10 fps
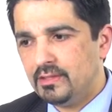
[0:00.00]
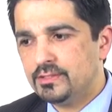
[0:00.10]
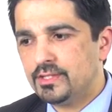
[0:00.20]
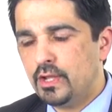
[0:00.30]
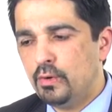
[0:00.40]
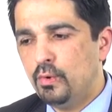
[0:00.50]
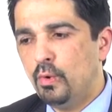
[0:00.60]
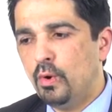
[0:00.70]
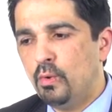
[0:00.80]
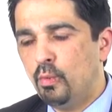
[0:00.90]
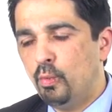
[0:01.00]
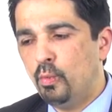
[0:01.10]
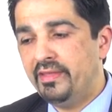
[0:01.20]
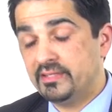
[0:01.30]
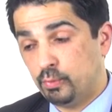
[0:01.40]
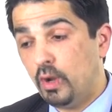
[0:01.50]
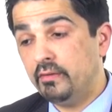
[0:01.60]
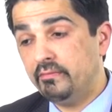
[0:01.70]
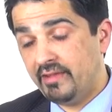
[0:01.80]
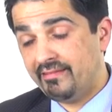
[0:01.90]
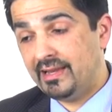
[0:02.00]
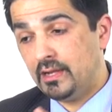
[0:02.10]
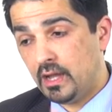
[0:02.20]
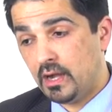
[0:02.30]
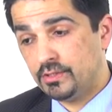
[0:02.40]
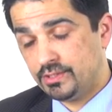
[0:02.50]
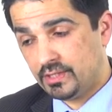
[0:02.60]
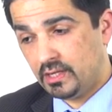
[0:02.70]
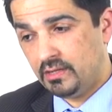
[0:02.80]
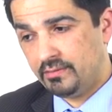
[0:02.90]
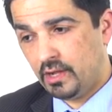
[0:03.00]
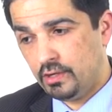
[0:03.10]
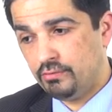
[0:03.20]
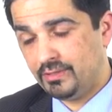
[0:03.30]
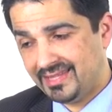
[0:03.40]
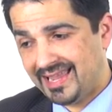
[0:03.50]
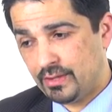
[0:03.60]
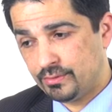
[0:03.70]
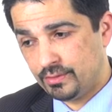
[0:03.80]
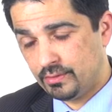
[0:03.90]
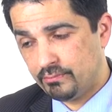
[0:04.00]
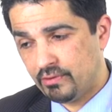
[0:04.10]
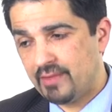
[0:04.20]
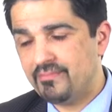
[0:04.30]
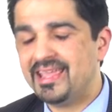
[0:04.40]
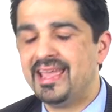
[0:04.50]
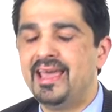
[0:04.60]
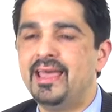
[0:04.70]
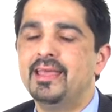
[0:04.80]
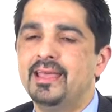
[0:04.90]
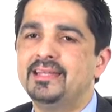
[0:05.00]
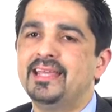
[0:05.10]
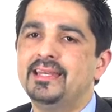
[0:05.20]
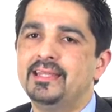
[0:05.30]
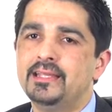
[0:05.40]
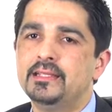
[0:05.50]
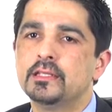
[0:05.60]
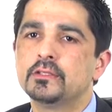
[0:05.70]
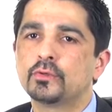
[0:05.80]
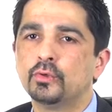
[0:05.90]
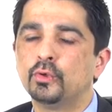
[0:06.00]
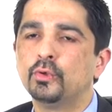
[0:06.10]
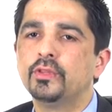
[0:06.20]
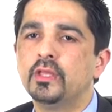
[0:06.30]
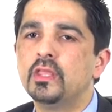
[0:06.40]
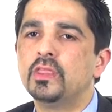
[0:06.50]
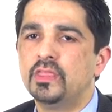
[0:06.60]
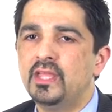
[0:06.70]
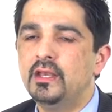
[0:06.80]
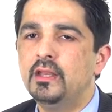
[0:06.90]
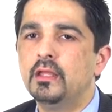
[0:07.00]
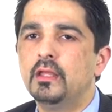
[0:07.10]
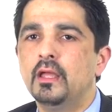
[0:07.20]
So there's one very large study of 100,000 primary care attendees. It's called the THIN